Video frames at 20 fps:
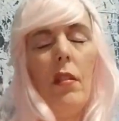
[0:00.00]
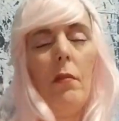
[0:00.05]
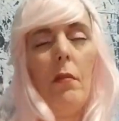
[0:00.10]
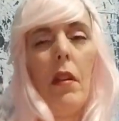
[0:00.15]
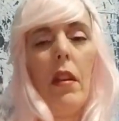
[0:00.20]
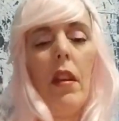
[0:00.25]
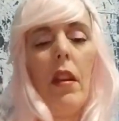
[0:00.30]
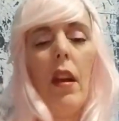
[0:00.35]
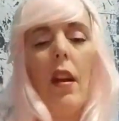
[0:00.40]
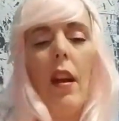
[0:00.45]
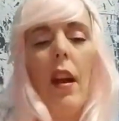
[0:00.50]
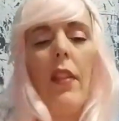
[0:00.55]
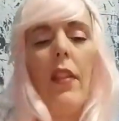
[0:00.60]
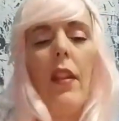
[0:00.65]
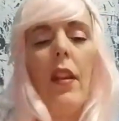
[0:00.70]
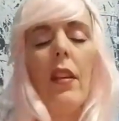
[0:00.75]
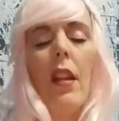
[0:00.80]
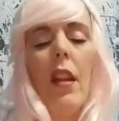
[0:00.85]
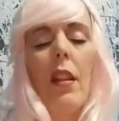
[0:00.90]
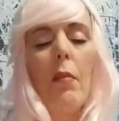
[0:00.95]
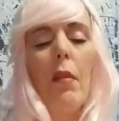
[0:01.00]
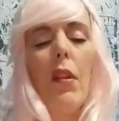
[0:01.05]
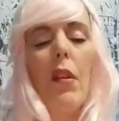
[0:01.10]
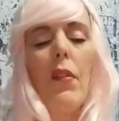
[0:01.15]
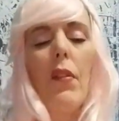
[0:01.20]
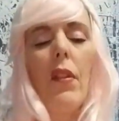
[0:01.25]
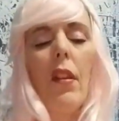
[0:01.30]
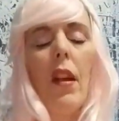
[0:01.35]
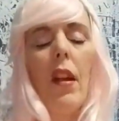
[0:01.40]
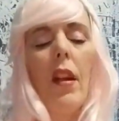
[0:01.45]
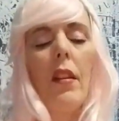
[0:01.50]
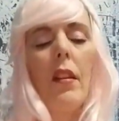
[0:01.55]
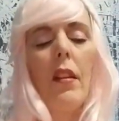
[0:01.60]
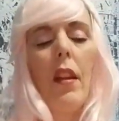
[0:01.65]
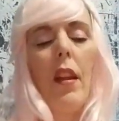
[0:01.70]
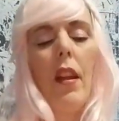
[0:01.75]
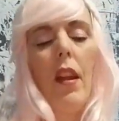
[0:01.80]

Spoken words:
But yeah, I think that's beautiful. And